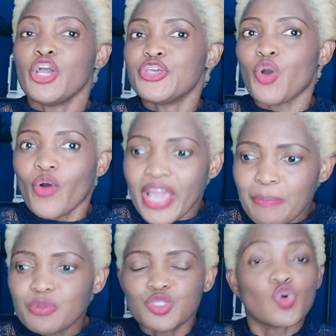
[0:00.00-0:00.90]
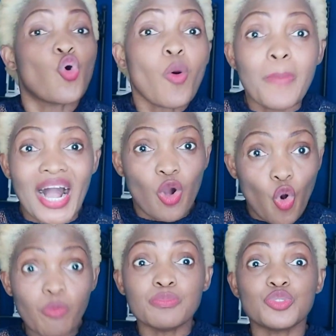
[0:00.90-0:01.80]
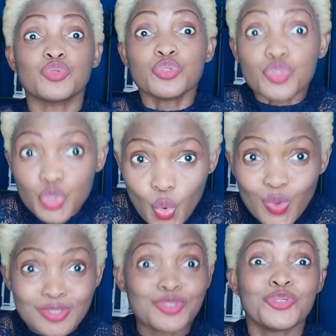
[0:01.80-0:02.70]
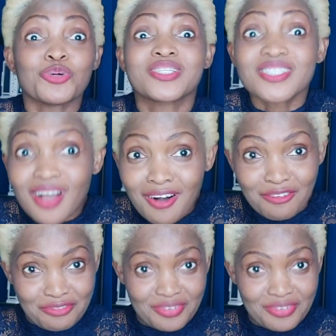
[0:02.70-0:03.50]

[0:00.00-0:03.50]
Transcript: You're able to go back home to you, to yourself,